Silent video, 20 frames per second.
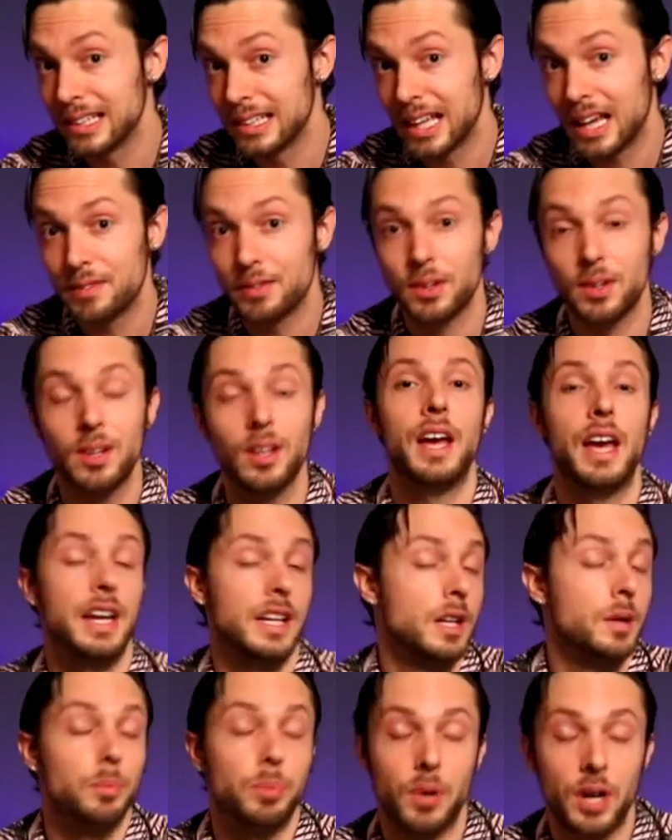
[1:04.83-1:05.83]
level,
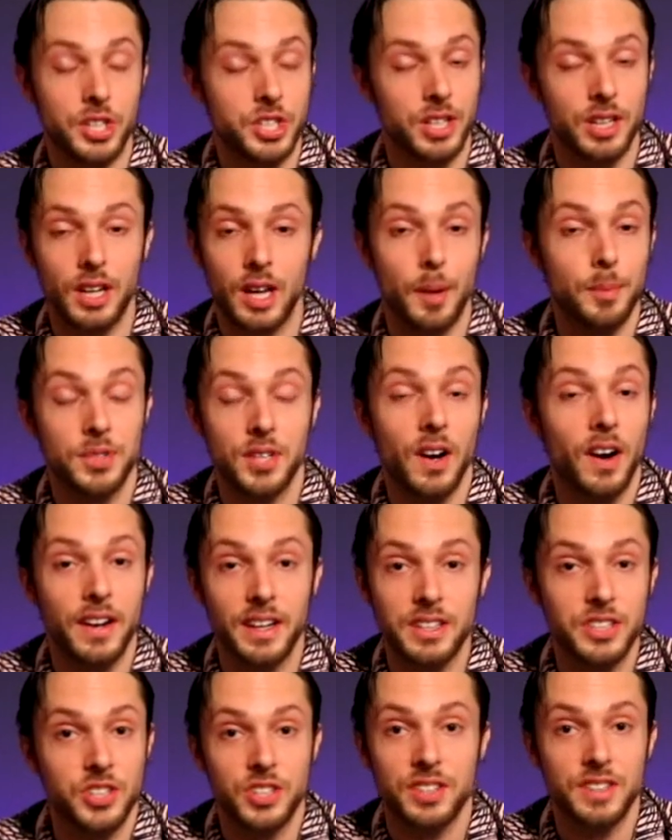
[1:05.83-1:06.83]
and compression. I'm sorry,
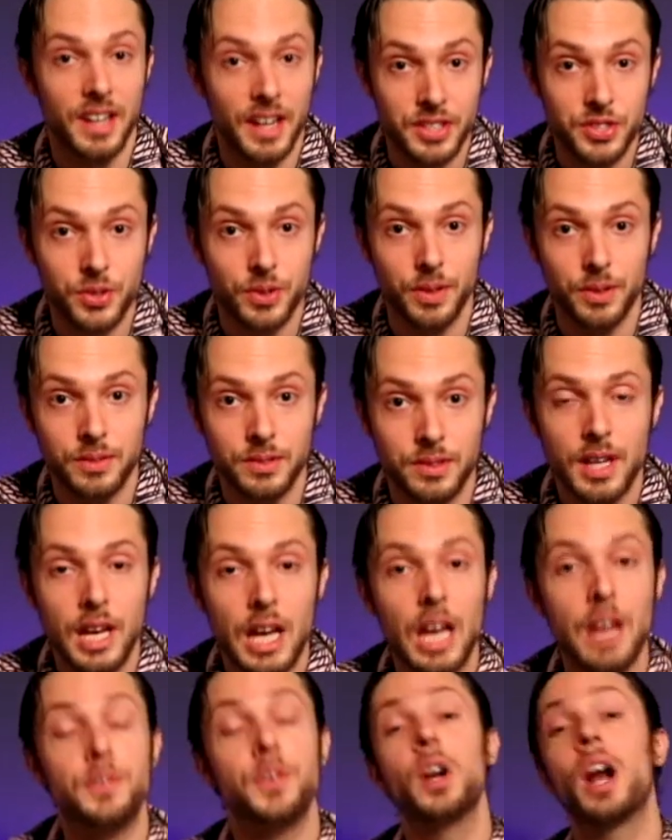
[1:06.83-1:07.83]
it's just not true.
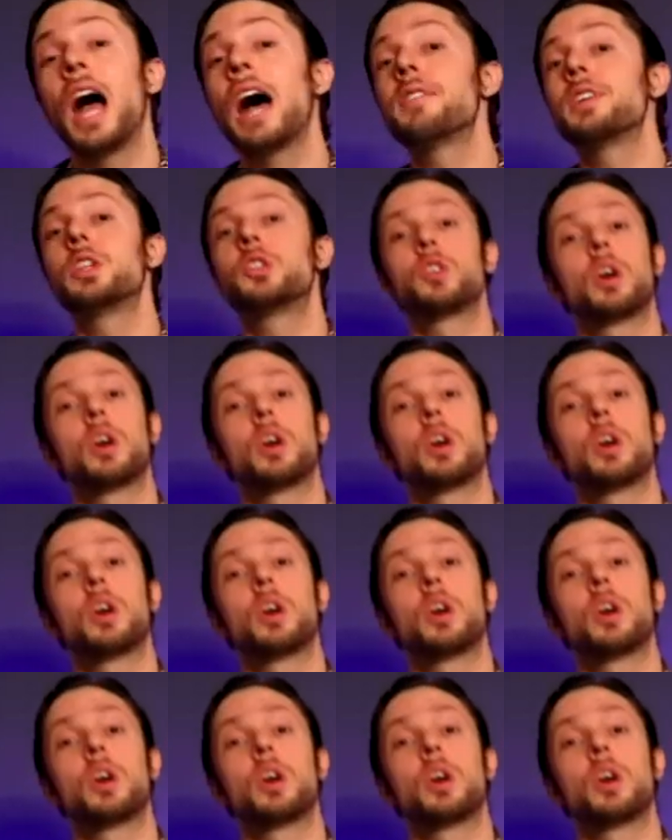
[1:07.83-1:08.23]
If you're having